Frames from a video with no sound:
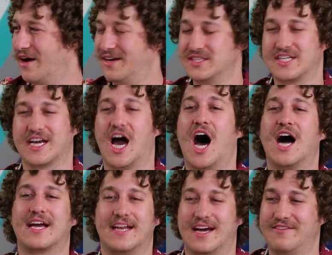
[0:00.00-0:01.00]
out, and he's like, uh,
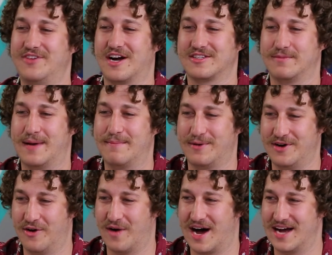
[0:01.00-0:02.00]
can I have Doctor Pepper,
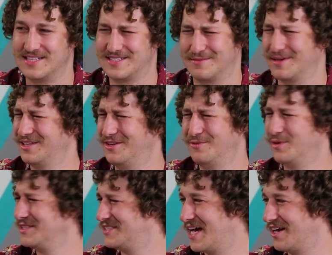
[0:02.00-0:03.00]
no ice? And I'm like, dude, mm-hmm.
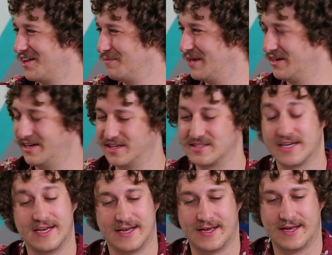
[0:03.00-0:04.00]
what's that all about? And he goes,
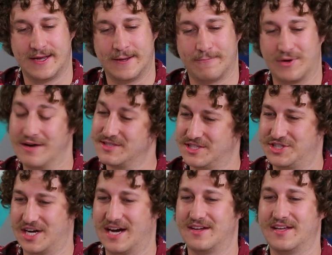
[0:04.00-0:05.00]
yeah. when I was a
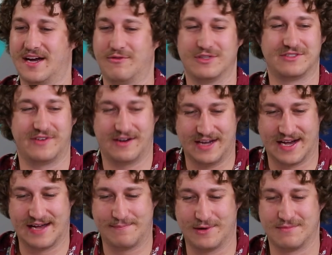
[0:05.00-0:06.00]
child, I was very
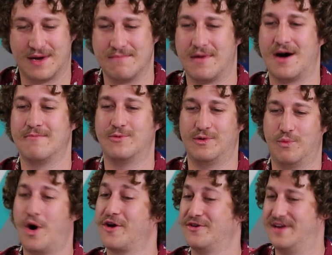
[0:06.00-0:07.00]
hyper, and my mom would
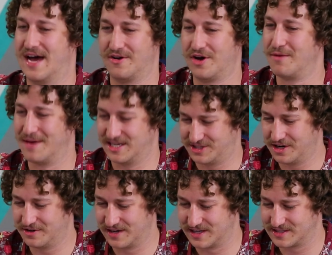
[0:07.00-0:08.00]
water down all my
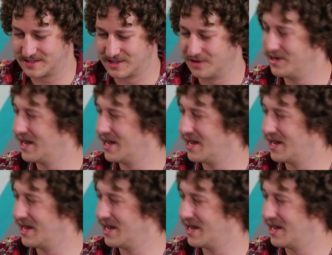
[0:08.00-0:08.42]
sodas. So